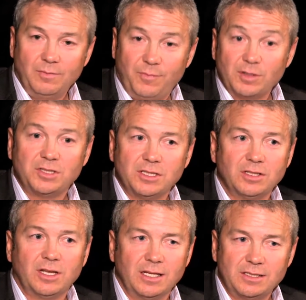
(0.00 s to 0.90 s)
First, just
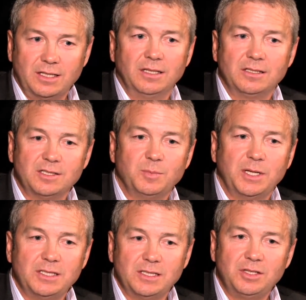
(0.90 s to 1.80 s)
look at it and say, does this
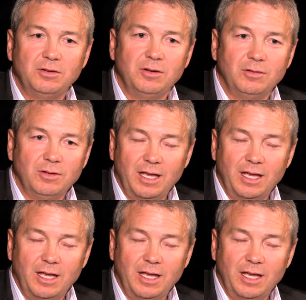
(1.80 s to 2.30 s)
make sense to you?